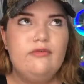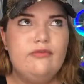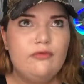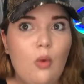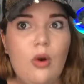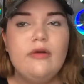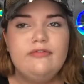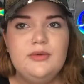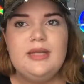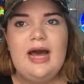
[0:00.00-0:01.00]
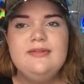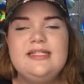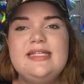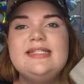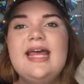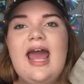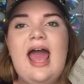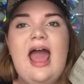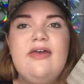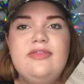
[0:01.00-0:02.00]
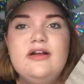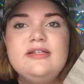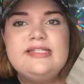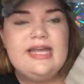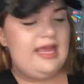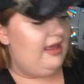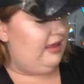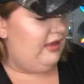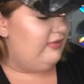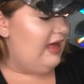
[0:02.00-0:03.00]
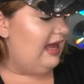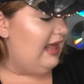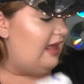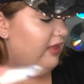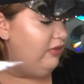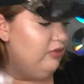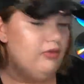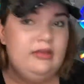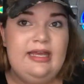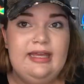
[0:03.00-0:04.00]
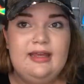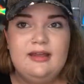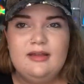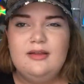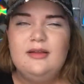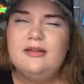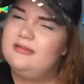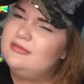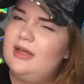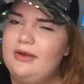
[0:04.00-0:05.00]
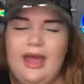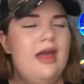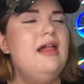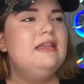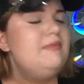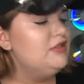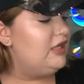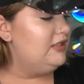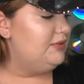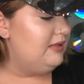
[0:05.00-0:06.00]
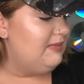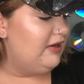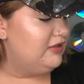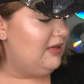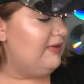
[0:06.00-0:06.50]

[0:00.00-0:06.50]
four fluid ounces, and they're saying that like, okay, let me try and do a better job